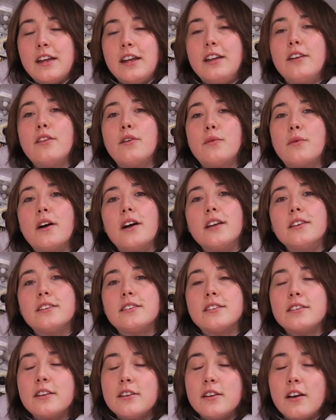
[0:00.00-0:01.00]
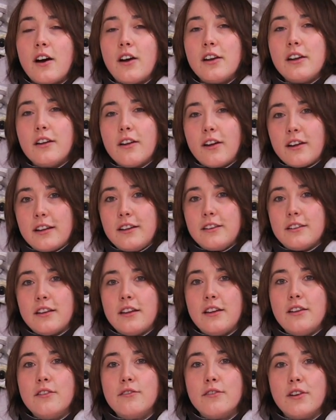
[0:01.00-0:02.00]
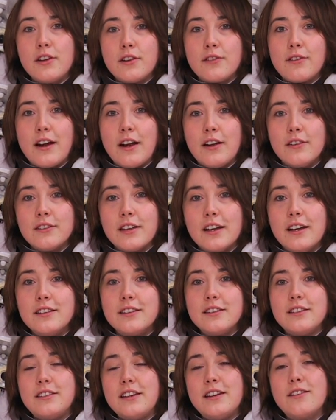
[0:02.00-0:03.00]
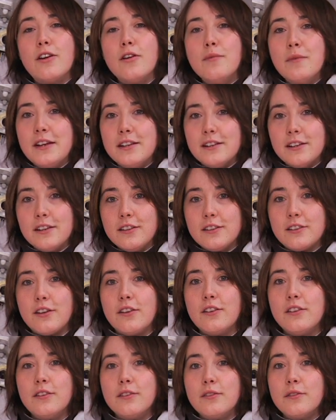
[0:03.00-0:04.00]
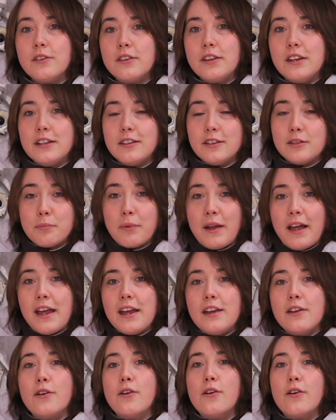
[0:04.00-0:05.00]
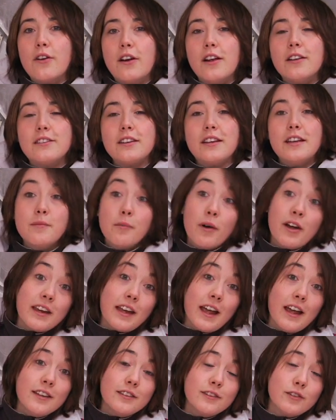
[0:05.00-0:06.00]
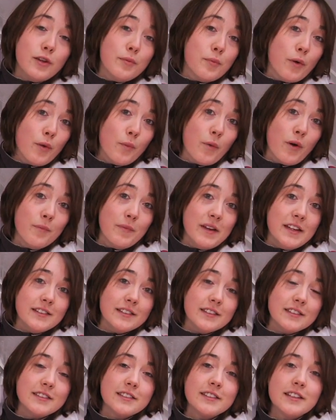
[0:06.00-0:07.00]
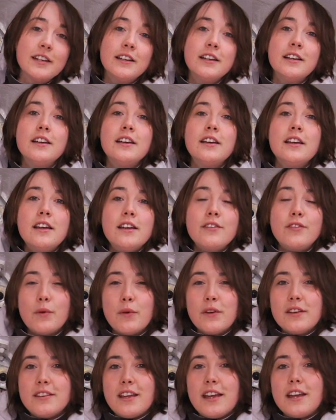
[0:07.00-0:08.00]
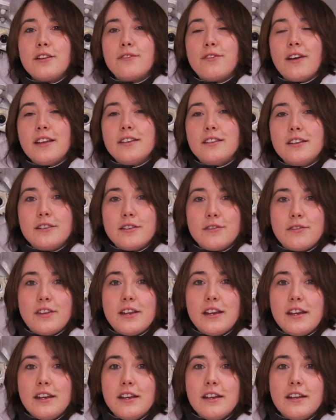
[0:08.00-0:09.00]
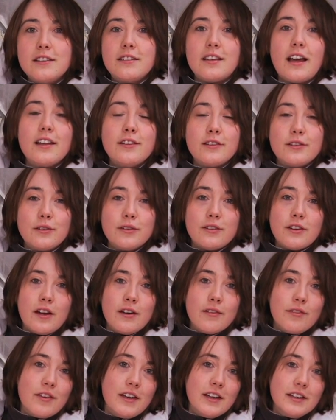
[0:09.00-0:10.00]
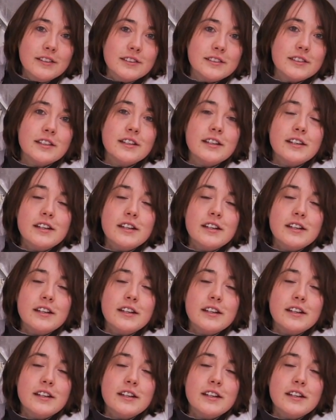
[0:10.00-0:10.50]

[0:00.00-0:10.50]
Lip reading: In other words, are you likely to run aground at 0 metres on the display, or at, in my case, 2.1 metres? If you want to take advantage of the tactical side of things